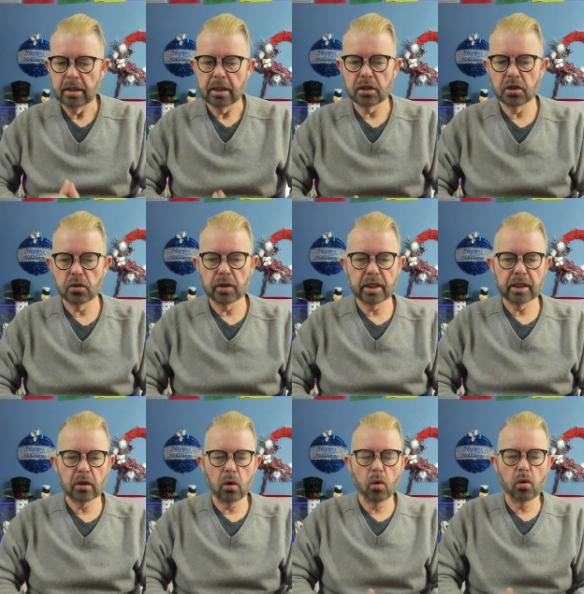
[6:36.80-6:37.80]
enjoying
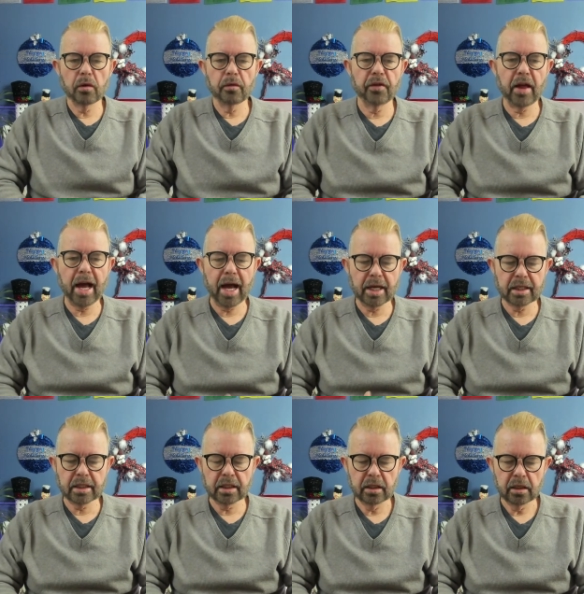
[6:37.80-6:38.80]
all of that
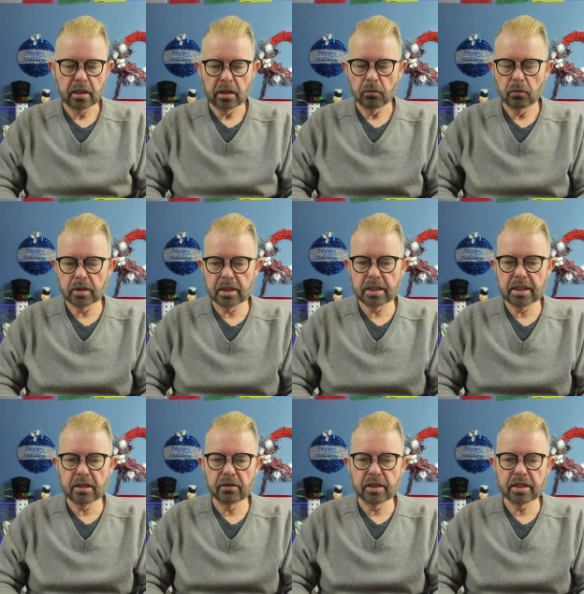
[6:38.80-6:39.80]
was a
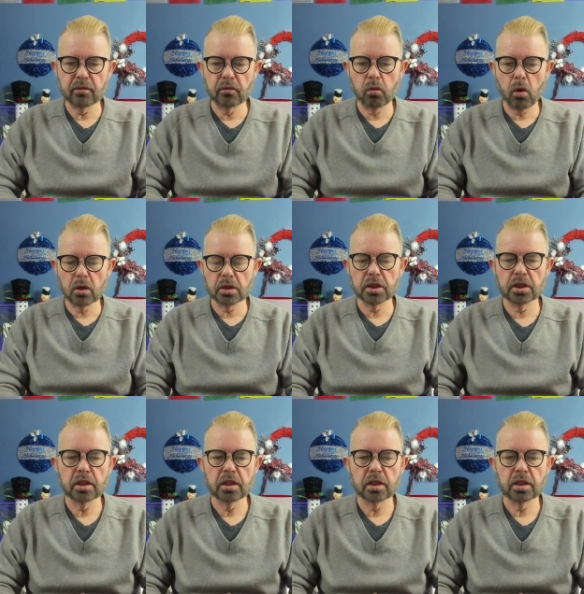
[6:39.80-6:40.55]
series of what